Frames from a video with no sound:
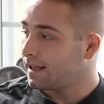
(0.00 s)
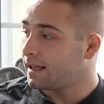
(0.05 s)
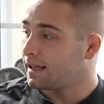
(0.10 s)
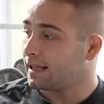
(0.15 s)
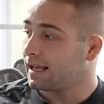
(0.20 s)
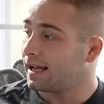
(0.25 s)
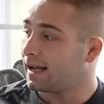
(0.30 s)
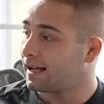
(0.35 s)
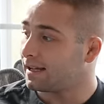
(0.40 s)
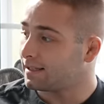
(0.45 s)

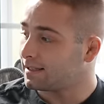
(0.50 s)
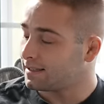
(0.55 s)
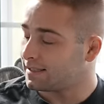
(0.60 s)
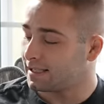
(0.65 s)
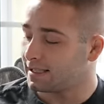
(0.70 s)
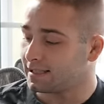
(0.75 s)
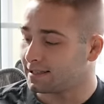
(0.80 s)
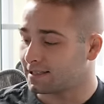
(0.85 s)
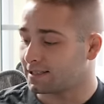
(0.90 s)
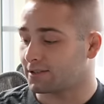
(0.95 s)
Yeah,
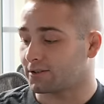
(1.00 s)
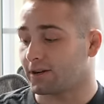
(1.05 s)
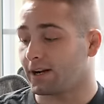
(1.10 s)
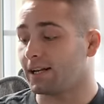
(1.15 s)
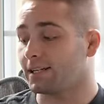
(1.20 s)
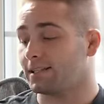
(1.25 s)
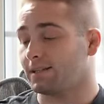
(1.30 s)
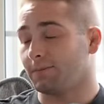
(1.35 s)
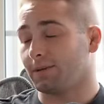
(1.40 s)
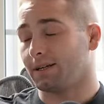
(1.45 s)
see, this is
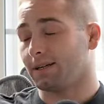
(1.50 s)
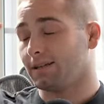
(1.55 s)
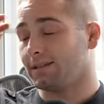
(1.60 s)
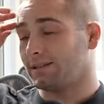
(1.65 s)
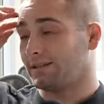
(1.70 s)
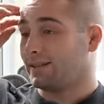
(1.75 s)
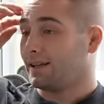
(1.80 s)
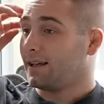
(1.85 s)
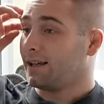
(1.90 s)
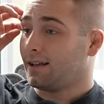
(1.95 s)
crazy
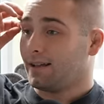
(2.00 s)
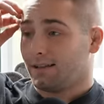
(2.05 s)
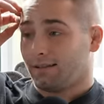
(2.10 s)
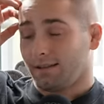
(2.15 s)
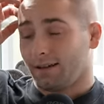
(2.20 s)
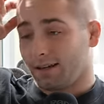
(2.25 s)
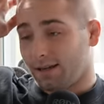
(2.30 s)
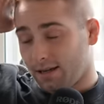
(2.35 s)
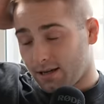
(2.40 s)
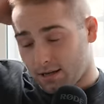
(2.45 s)
because
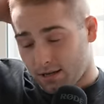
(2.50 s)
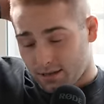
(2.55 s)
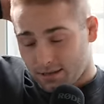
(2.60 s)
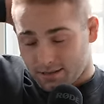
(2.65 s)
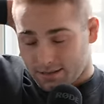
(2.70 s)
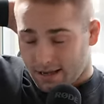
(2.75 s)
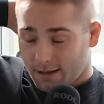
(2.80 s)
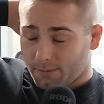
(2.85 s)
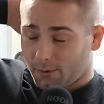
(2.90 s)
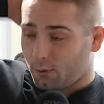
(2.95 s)
like,
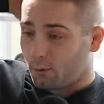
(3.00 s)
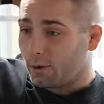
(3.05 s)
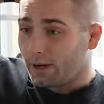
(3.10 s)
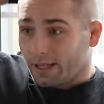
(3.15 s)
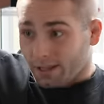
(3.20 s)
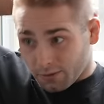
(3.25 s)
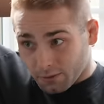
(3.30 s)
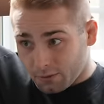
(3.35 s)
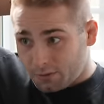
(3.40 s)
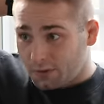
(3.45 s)
I'm
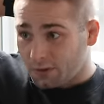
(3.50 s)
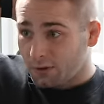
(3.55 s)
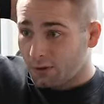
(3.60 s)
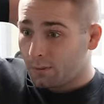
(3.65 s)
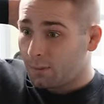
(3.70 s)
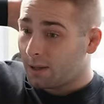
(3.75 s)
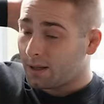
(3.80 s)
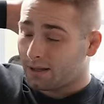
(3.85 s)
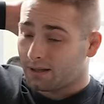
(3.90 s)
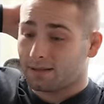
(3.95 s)
quitting
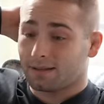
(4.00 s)
YouTube.